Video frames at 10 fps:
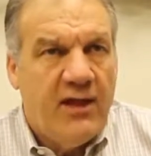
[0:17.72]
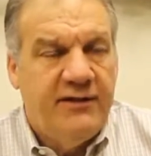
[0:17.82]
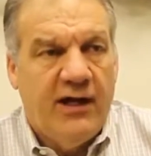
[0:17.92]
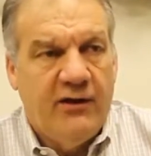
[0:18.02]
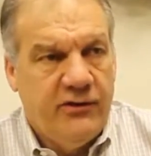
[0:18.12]

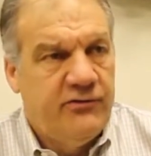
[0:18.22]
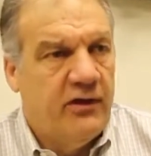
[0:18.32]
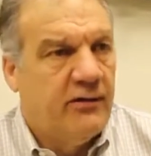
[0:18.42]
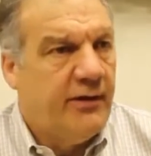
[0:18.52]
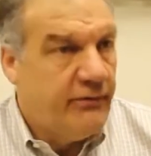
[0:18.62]
Now, are you
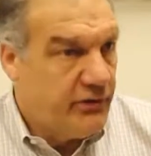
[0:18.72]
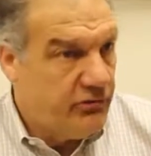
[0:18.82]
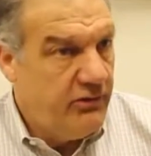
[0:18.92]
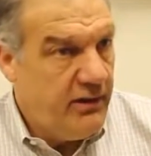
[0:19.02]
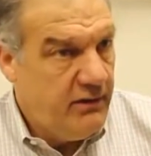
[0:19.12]
talking about
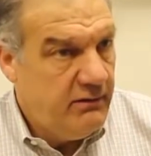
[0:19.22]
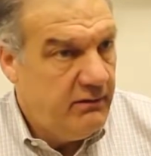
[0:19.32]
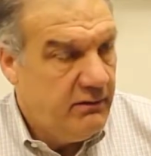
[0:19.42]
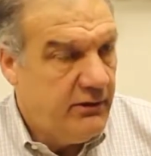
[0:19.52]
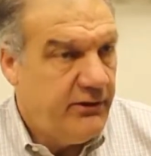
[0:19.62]
recruiting?
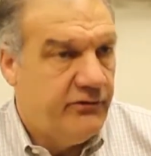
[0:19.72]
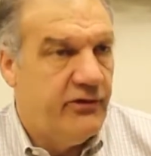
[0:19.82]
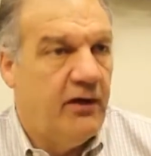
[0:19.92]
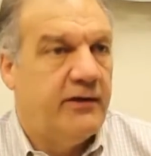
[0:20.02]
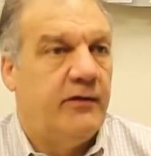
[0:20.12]
Or are you
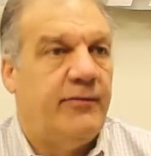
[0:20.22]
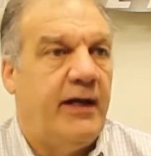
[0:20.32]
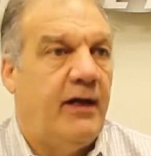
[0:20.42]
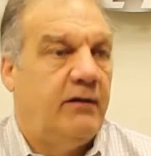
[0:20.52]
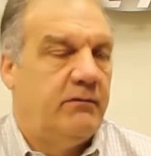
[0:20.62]
talking
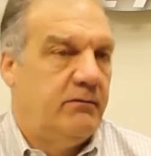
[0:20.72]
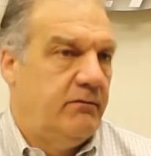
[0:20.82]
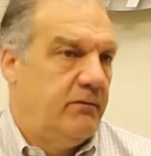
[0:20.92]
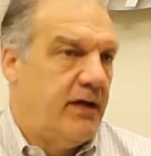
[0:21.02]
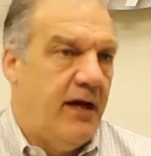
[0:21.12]
about
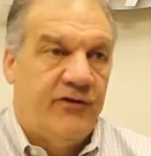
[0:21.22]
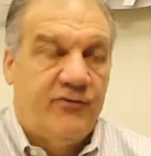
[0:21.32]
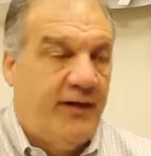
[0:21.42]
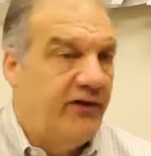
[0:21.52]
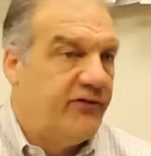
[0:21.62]
college
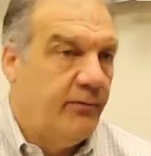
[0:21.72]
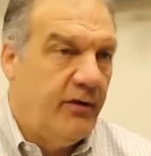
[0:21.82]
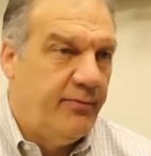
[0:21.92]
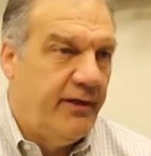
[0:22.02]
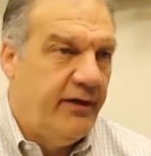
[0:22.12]

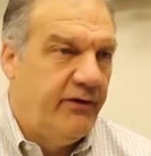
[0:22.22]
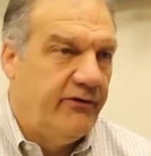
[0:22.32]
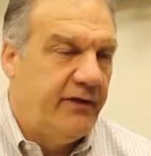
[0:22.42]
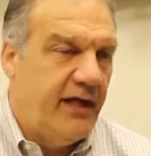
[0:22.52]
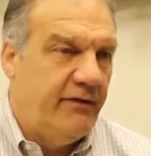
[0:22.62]
basketball players
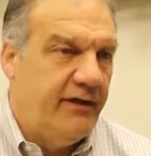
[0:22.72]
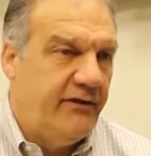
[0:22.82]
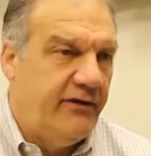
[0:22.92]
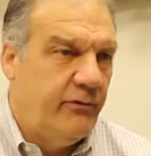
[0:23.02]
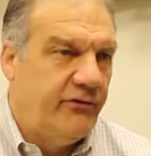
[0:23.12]
and how they
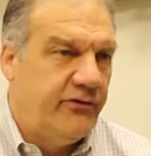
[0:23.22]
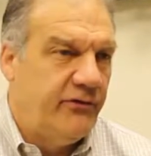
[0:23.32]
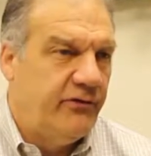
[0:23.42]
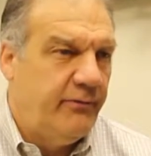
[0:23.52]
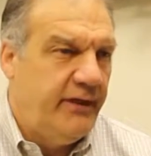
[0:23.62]
deal with
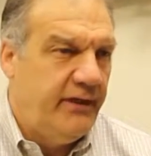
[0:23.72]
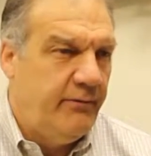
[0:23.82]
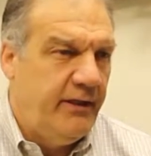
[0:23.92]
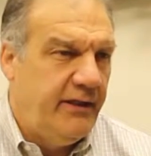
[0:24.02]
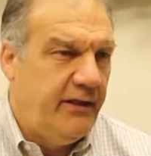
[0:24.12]
social
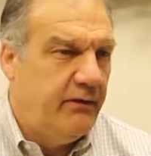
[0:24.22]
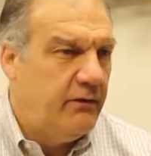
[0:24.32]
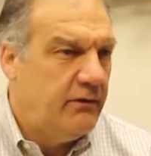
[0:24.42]
media? Or?